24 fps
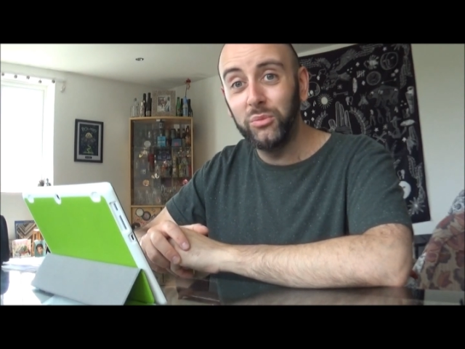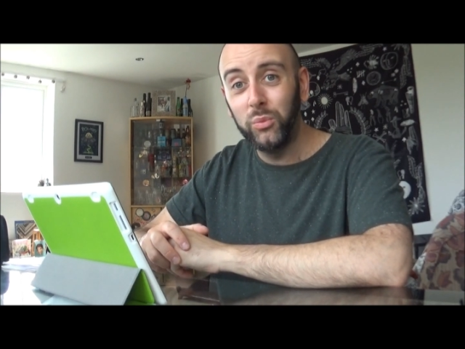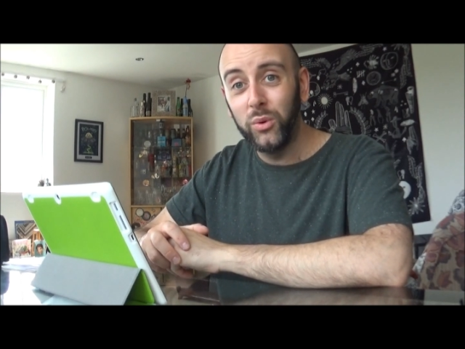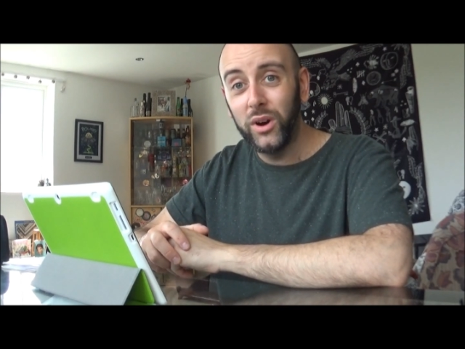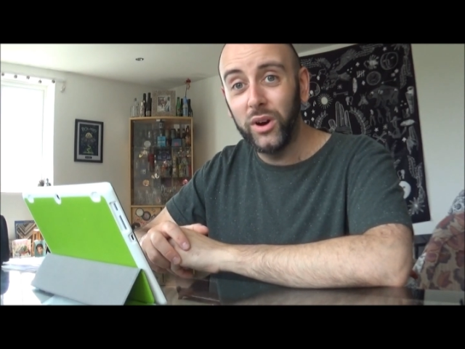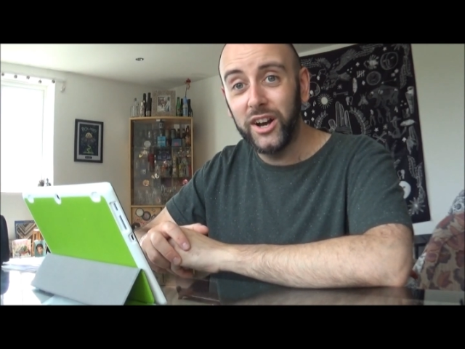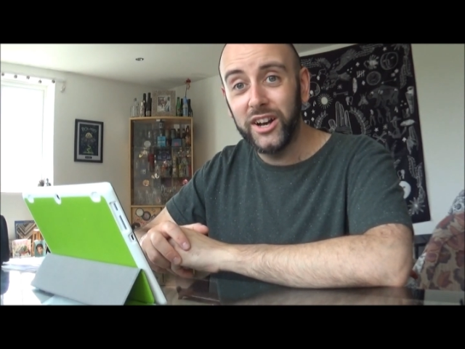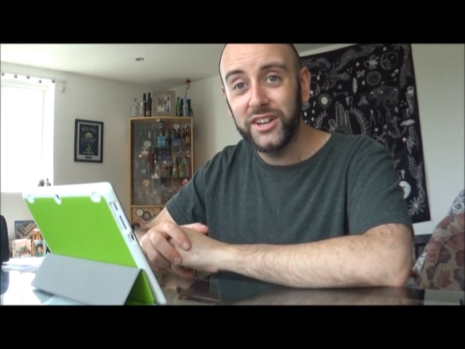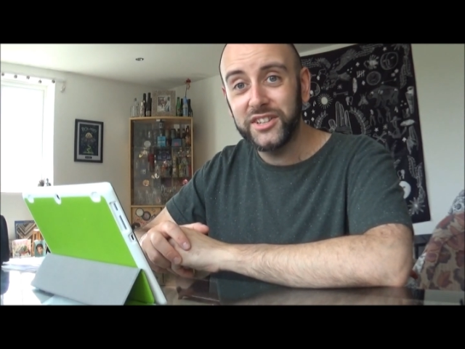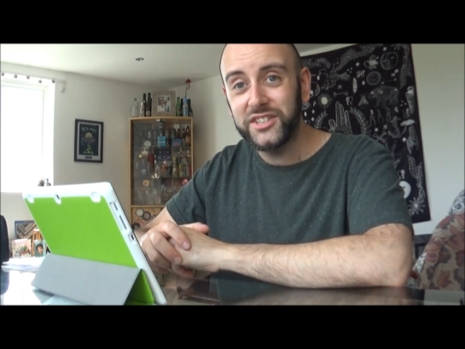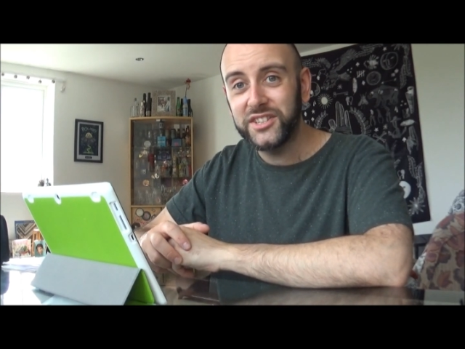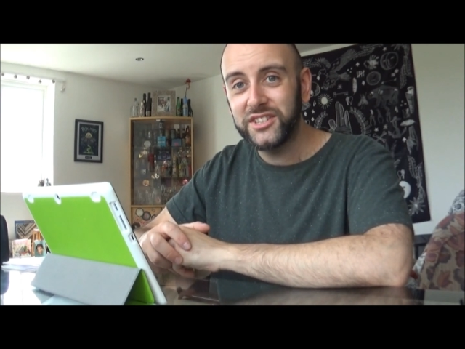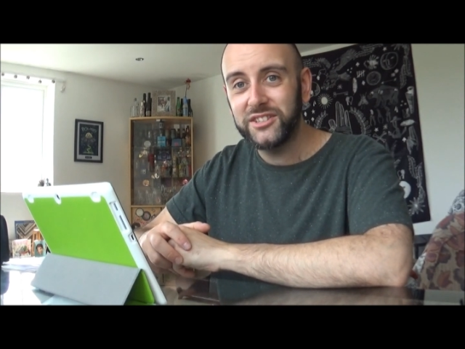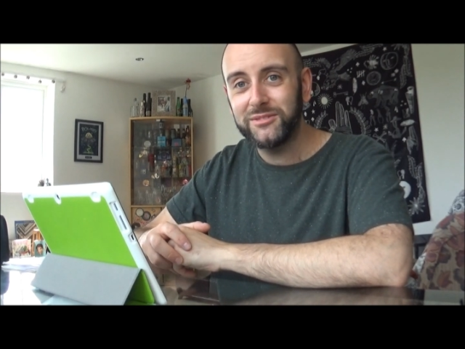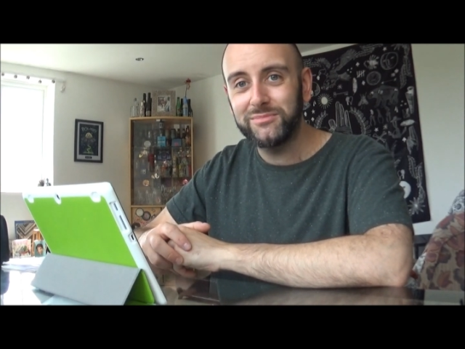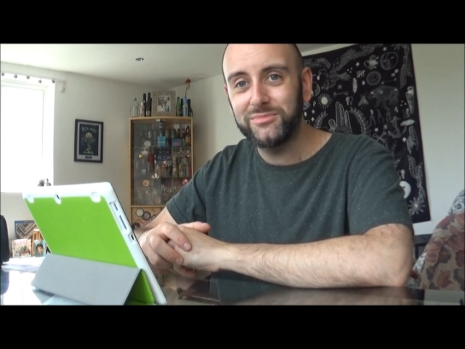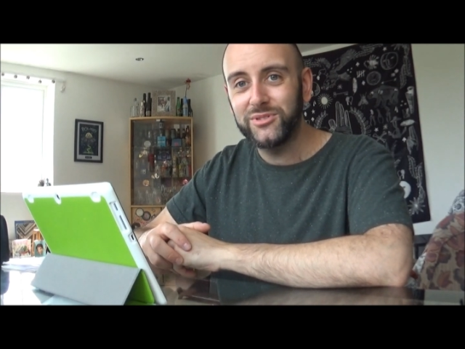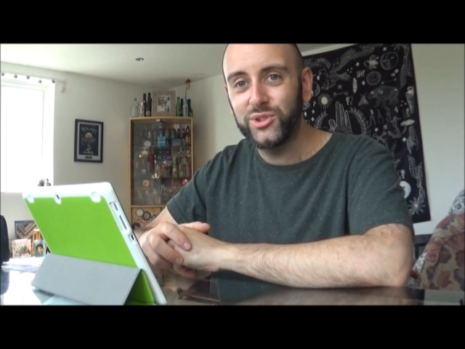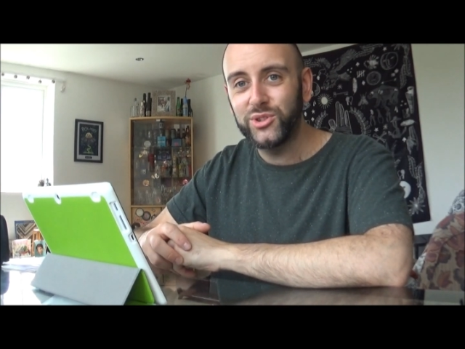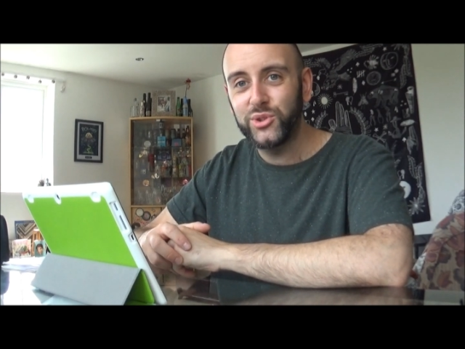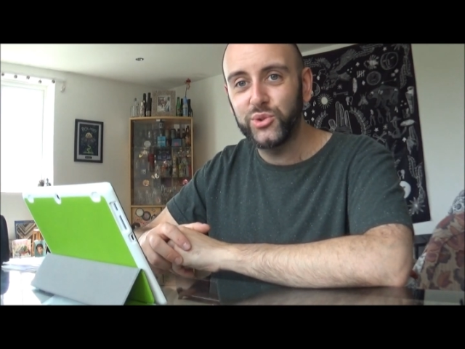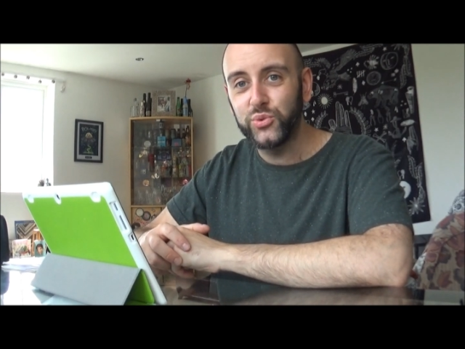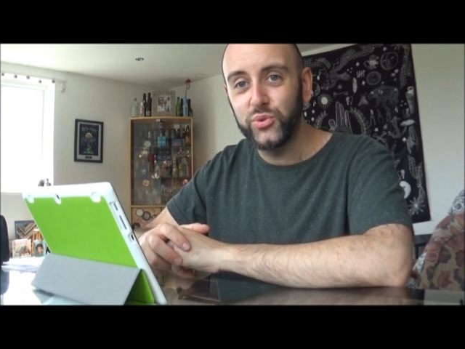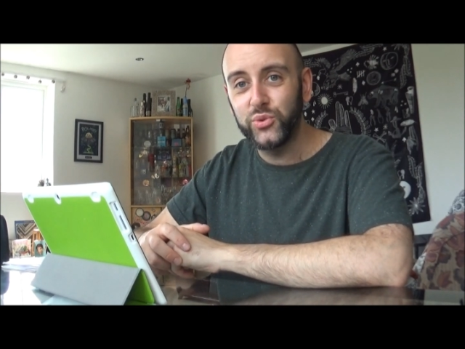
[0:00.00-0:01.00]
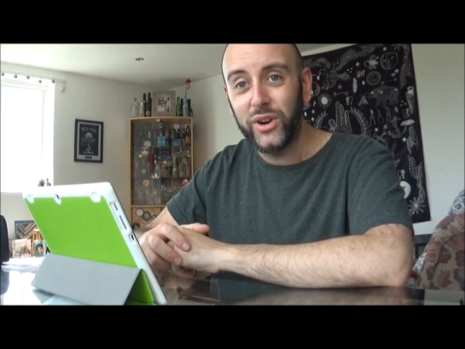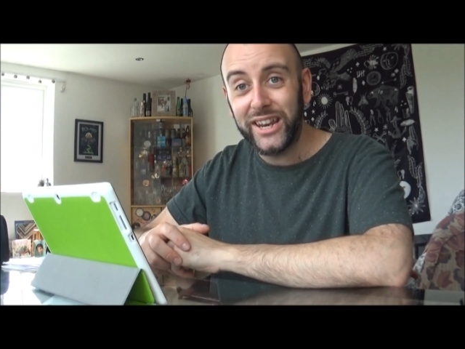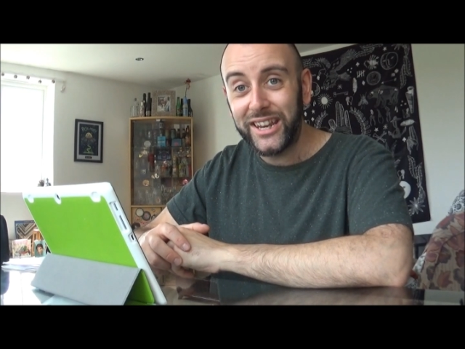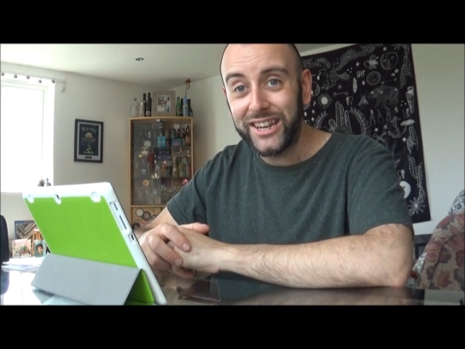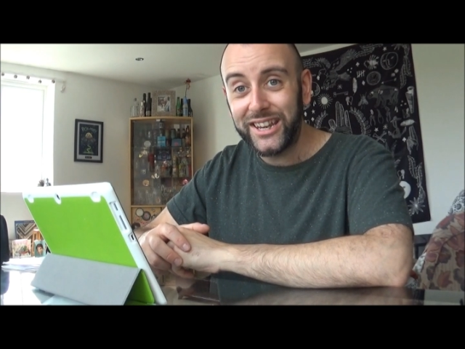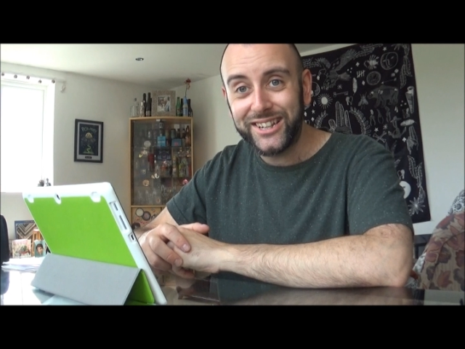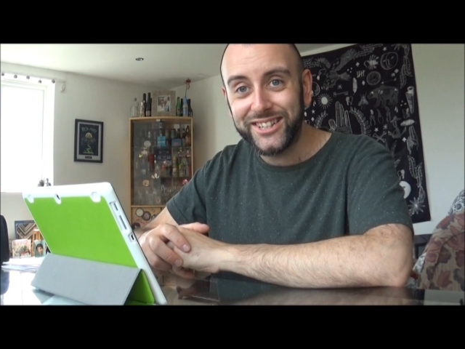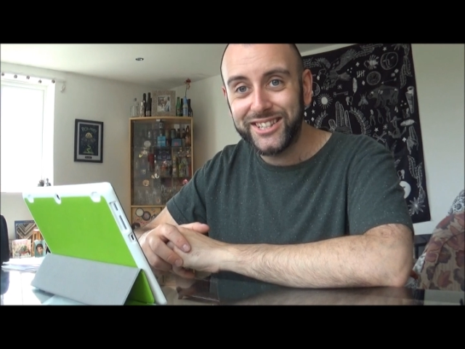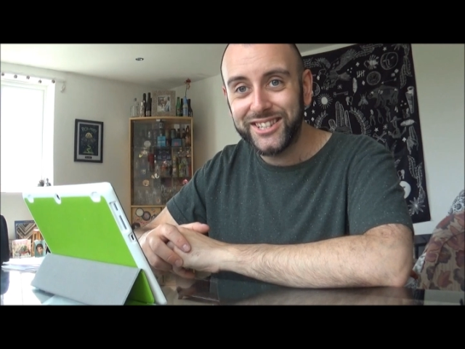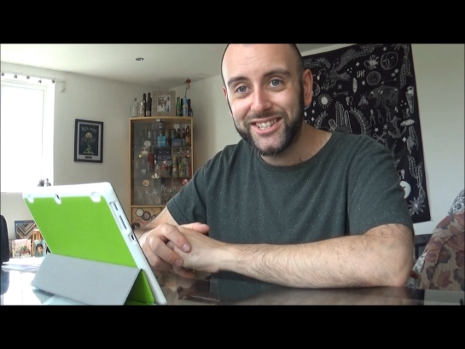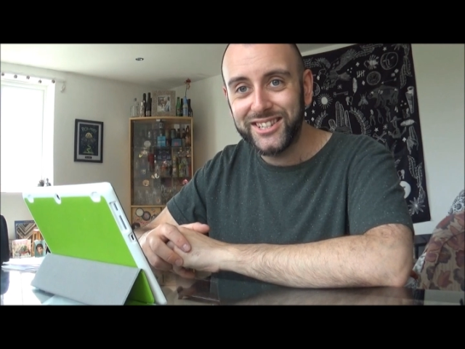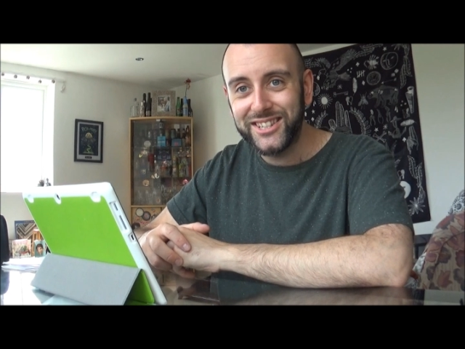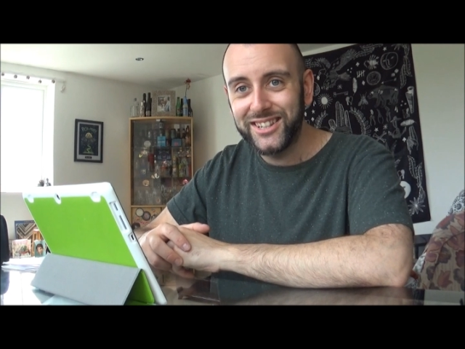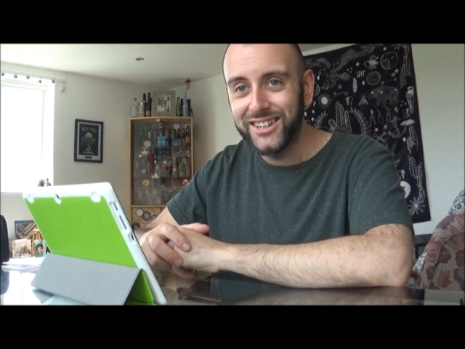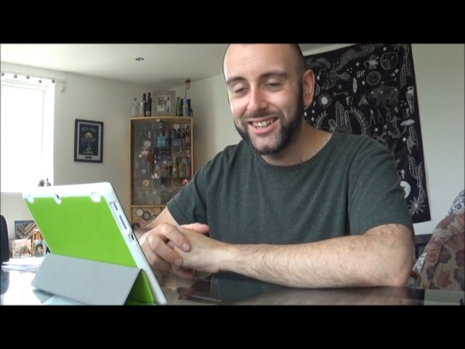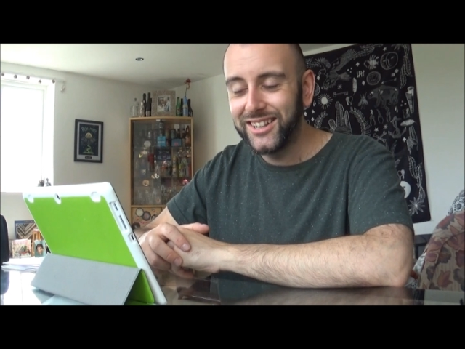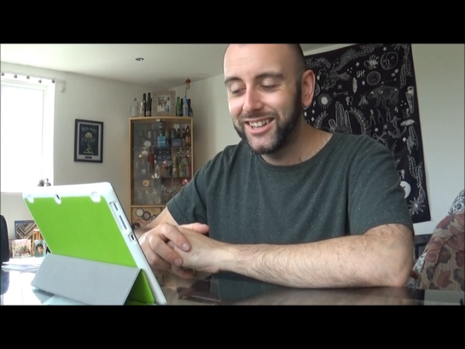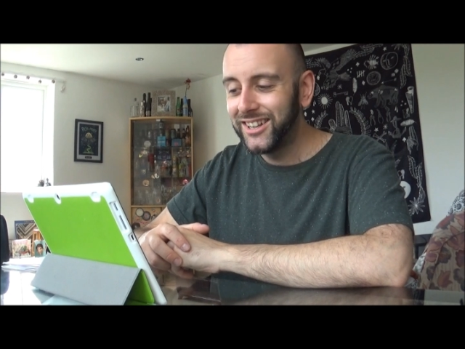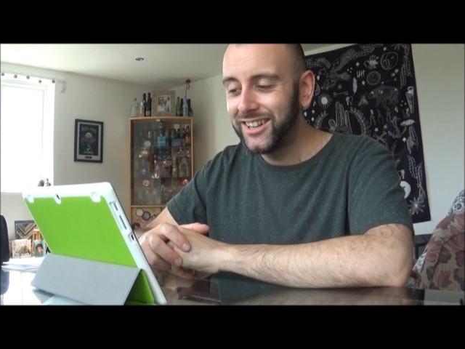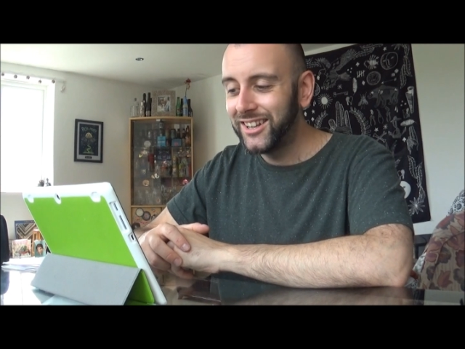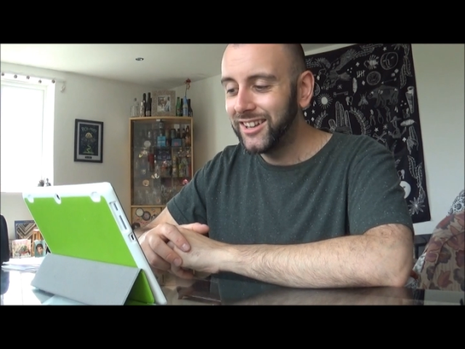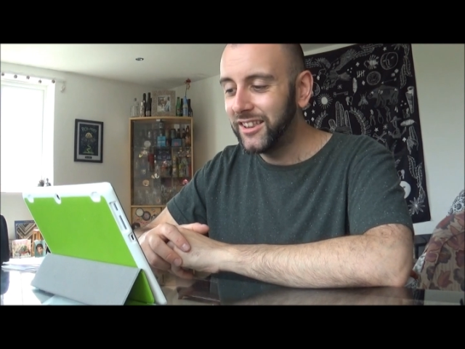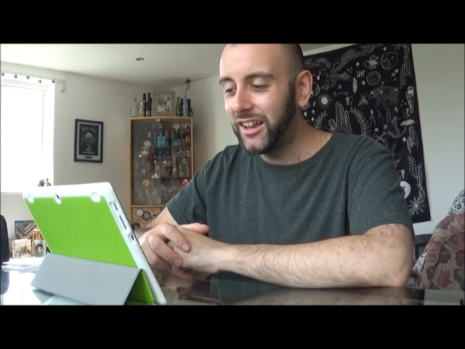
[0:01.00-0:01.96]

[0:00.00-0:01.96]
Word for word: worst drinks